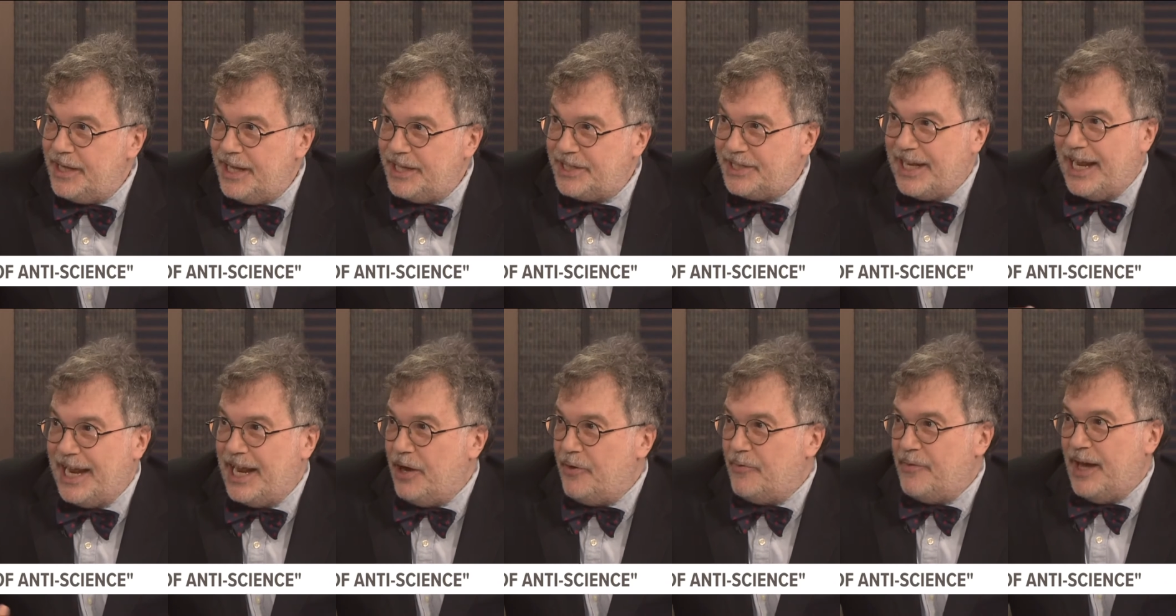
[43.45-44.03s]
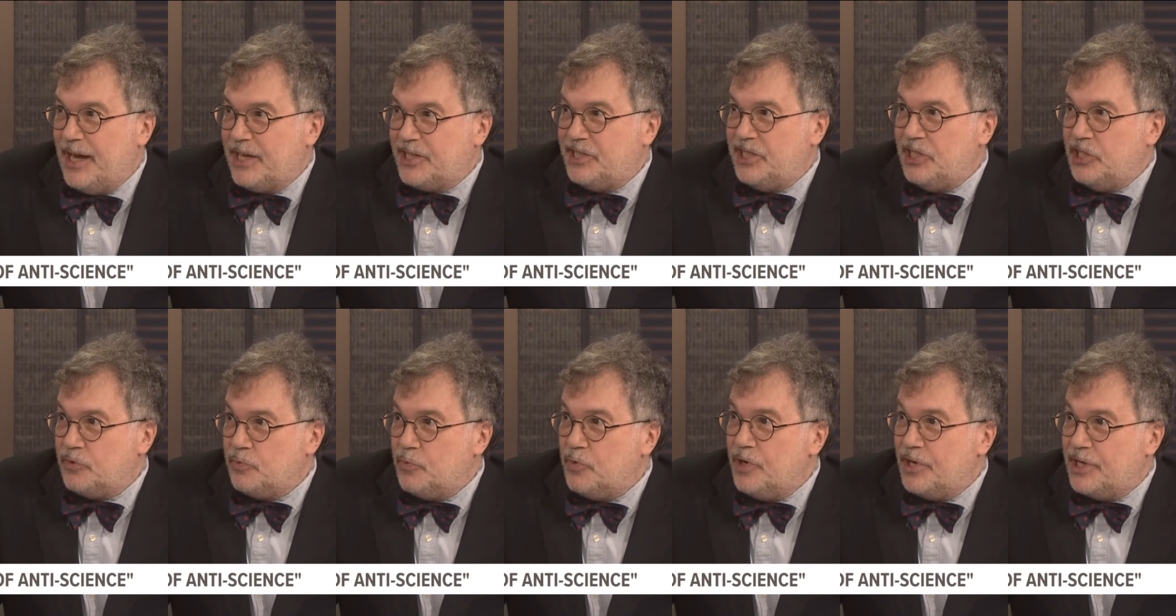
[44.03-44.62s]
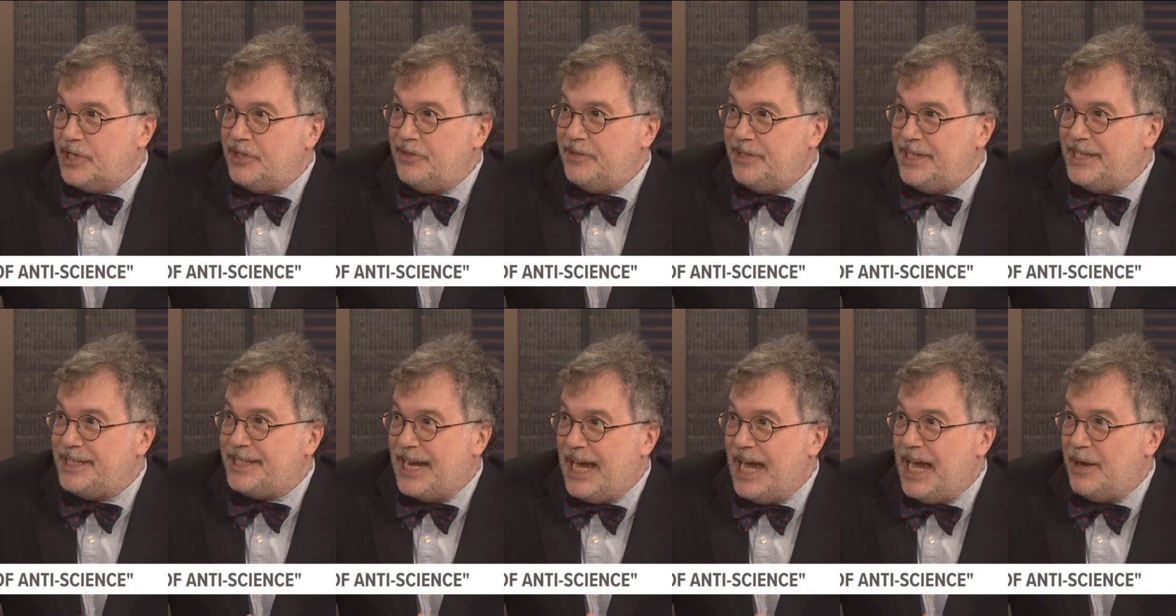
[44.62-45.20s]
That's not how vaccines work. You
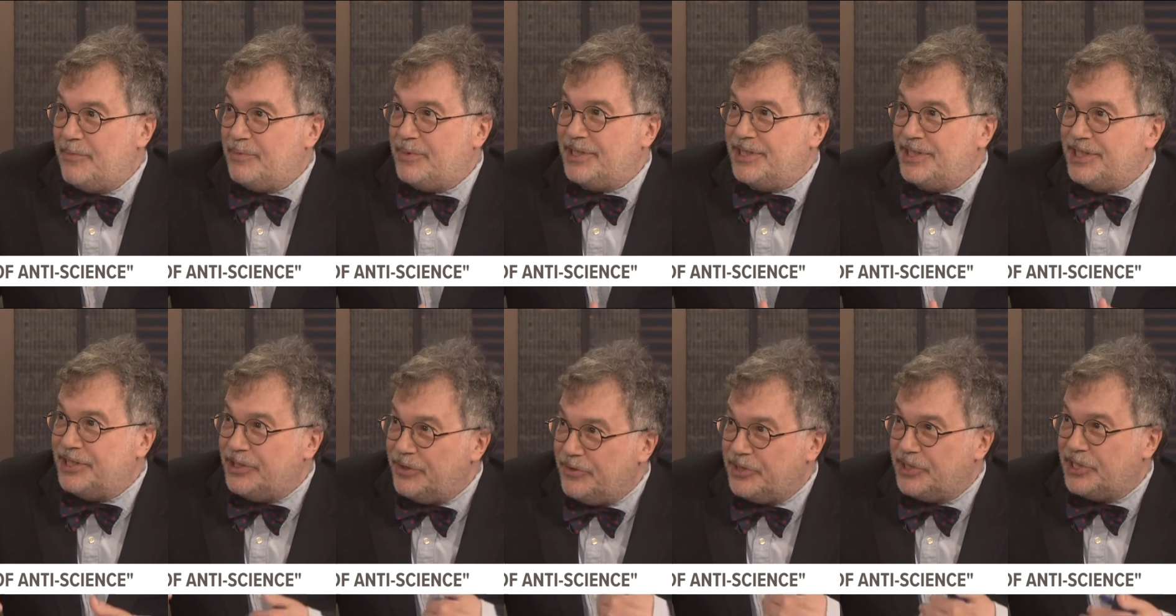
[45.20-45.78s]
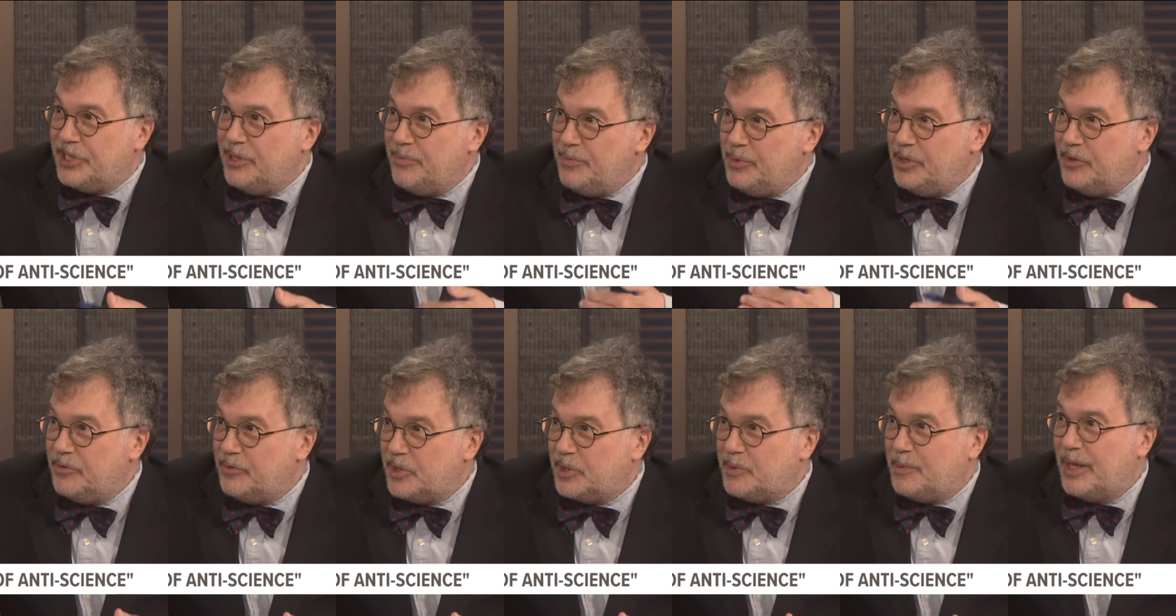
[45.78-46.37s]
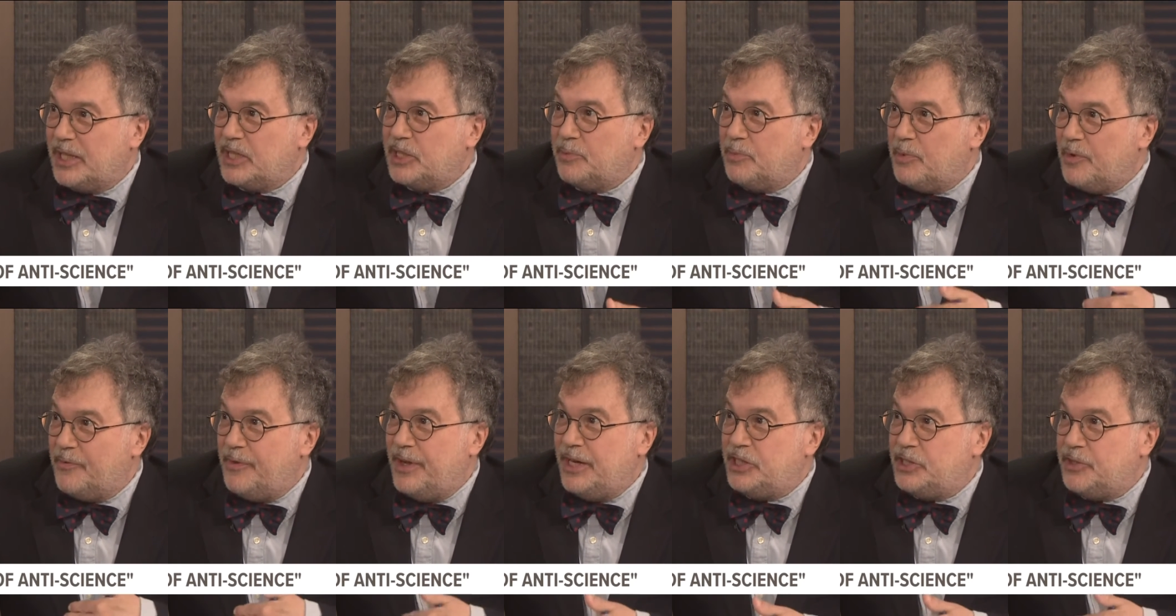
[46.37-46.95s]
need time to induce an immune response to
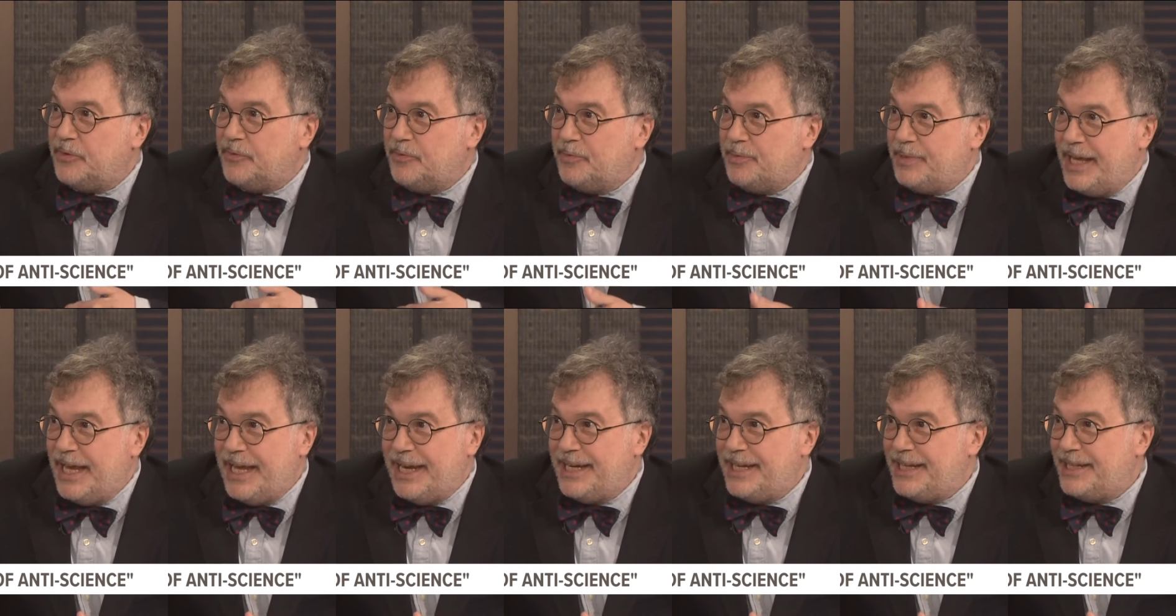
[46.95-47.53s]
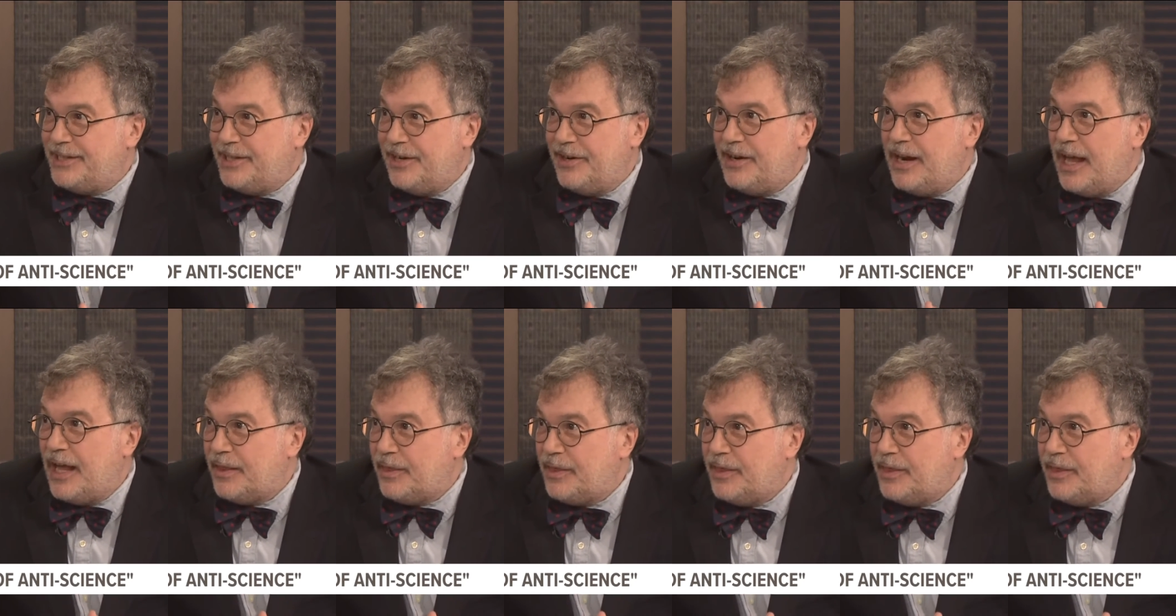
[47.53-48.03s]
prevent you from getting it. They're not